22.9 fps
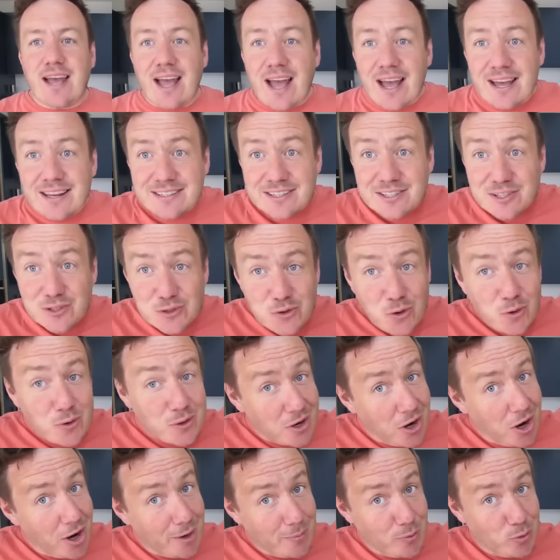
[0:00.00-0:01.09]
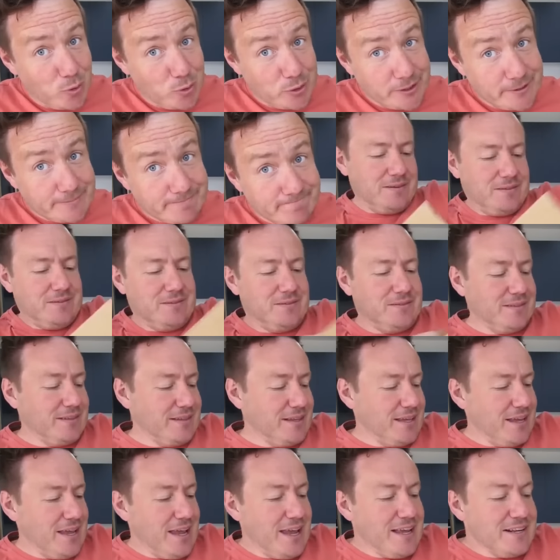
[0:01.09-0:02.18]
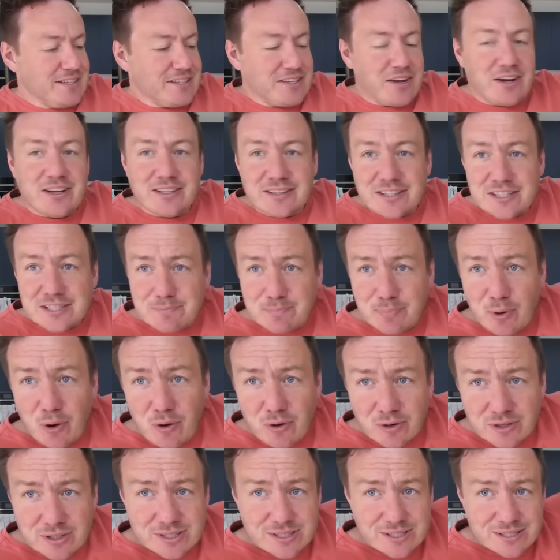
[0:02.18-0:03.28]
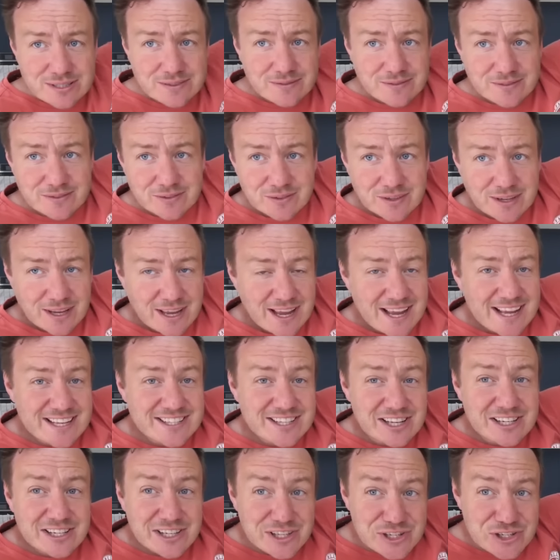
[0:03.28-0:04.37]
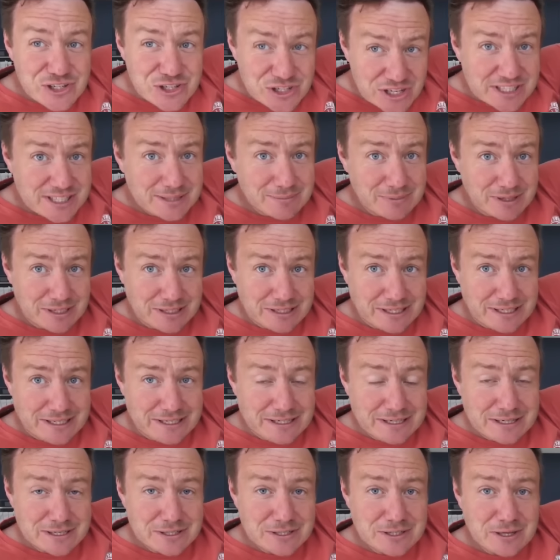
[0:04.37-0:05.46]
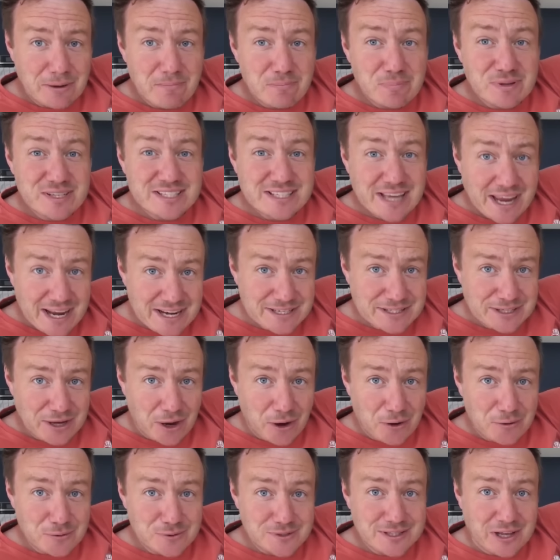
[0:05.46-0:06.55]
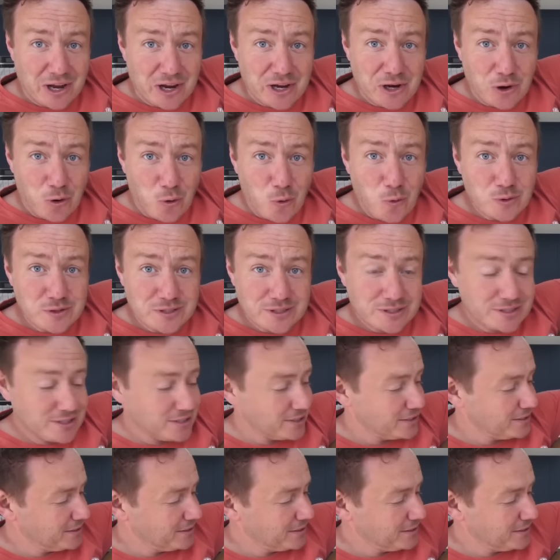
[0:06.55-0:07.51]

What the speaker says: And it's not cardboard. Inside this box is legitimately some potatoes that I ordered